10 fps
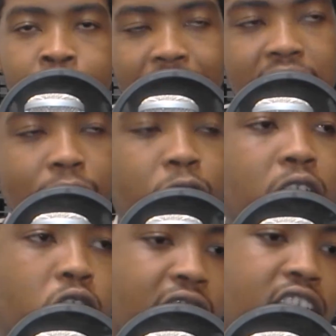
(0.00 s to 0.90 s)
and the Free
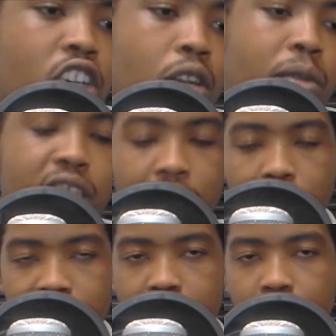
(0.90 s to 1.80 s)
Education Commission, I
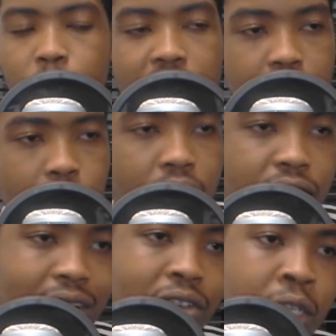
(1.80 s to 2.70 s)
was actually watching one of
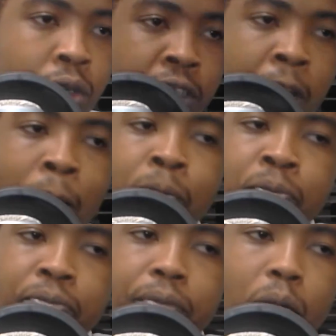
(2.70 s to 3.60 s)
their videos
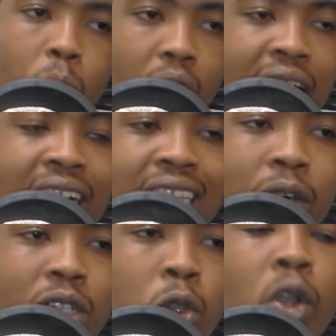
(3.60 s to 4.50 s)
and they
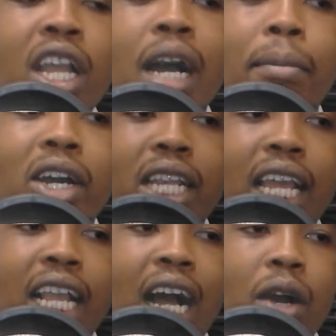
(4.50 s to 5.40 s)
were talking about
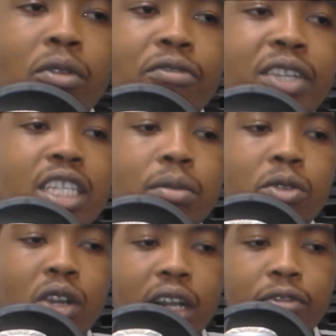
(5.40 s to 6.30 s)
how
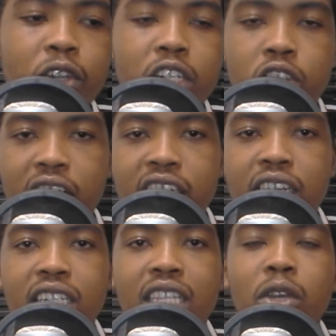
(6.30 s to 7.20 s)
feasible free
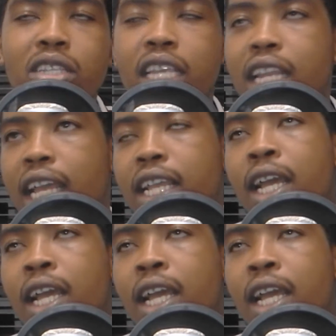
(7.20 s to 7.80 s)
education is, and they were saying